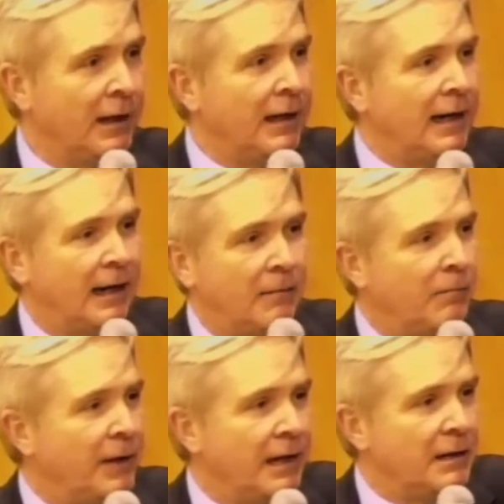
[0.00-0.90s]
um,
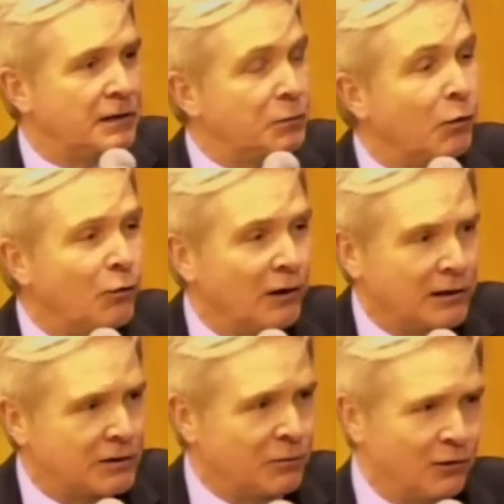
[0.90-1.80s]
small,
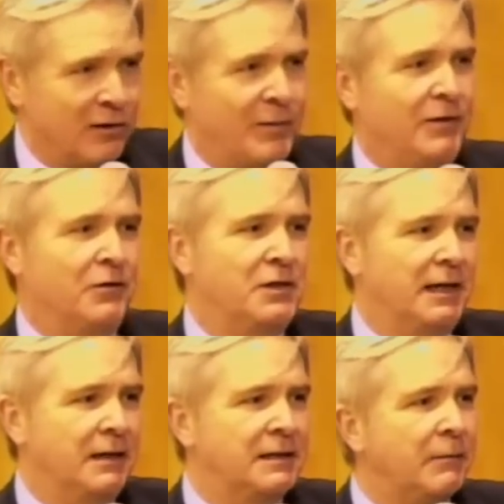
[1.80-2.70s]
smaller building,
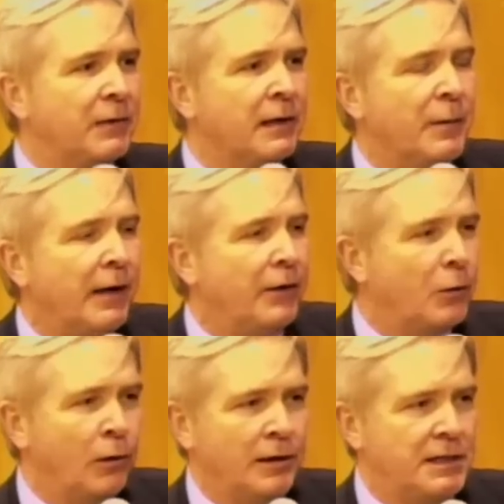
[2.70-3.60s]
something about the
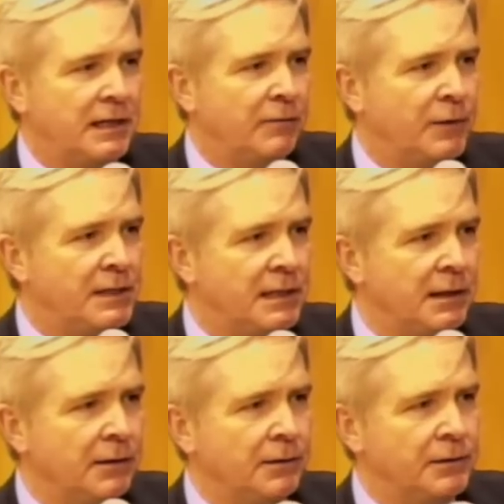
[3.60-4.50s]
quality of
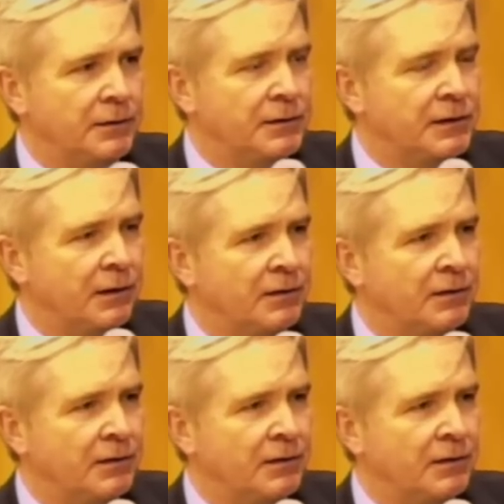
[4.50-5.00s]
materials and so on.